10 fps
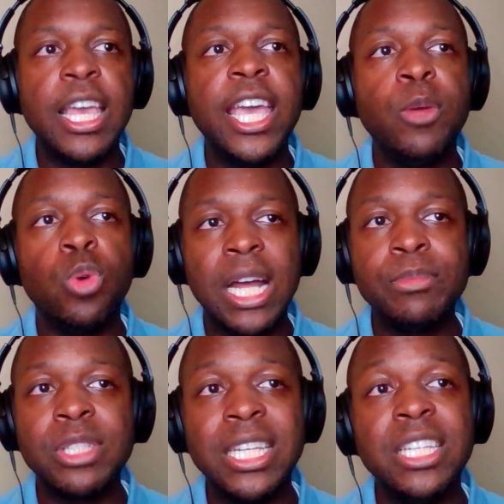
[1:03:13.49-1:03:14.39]
And what I'm
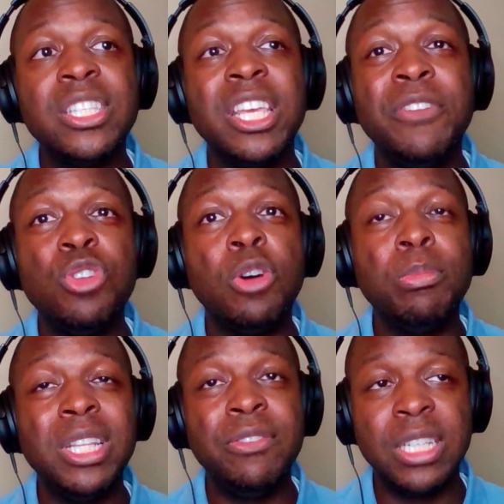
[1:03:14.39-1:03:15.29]
saying is if you don't
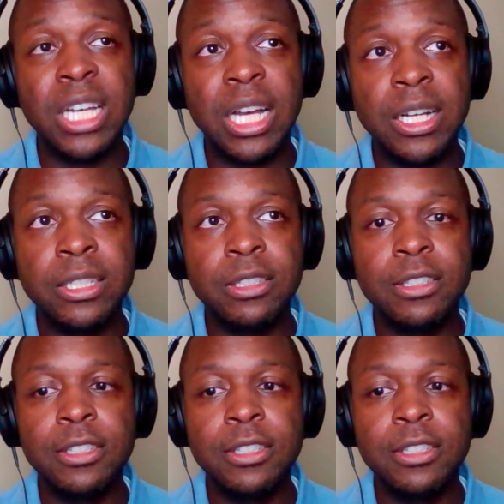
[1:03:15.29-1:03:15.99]
believe in God